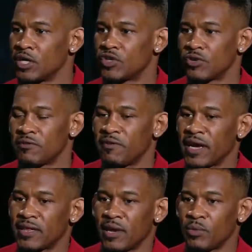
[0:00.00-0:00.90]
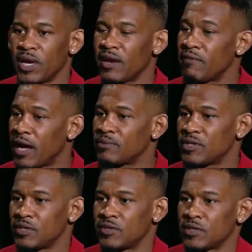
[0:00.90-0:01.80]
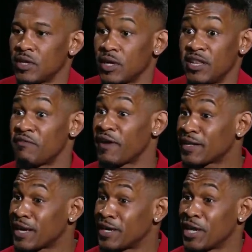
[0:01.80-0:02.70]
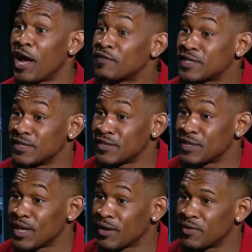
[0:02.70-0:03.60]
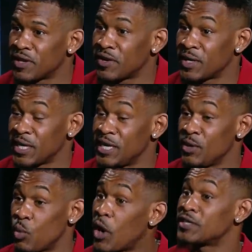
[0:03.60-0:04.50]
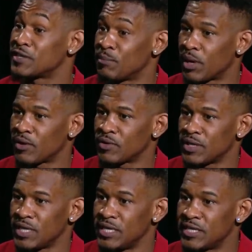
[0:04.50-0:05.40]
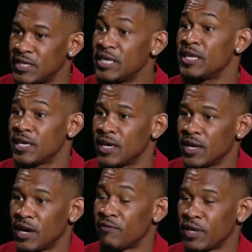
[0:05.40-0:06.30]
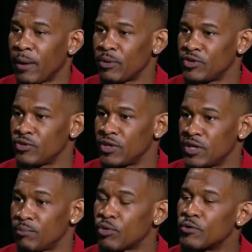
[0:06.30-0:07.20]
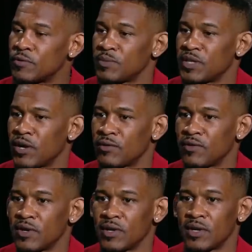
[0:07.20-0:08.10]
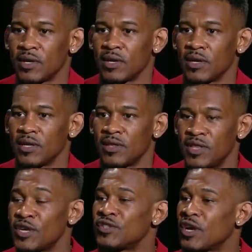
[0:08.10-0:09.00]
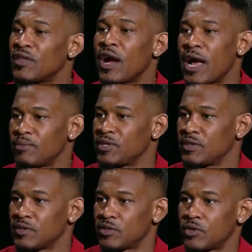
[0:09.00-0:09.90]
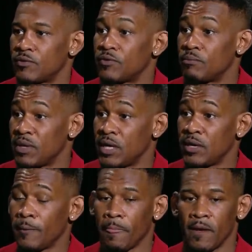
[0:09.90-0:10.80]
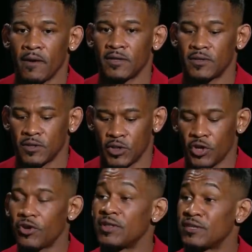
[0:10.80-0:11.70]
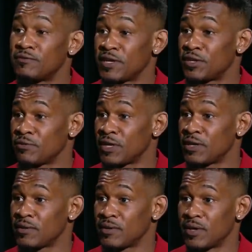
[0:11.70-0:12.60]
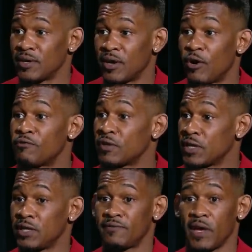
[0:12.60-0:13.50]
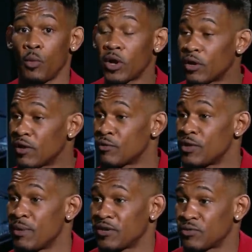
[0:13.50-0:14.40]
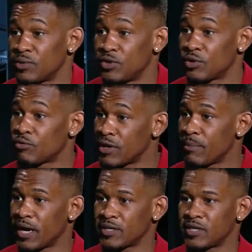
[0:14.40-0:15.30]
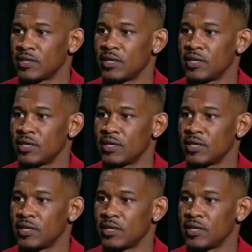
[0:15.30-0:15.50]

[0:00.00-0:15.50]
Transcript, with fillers: So the fact that we have options and the fact that Golovkin's still out there and he wants a belt and he's needing of an opportunity to prove himself, there's other options. So for me, securing this victory, hopefully they want another rematch when we do a rematch.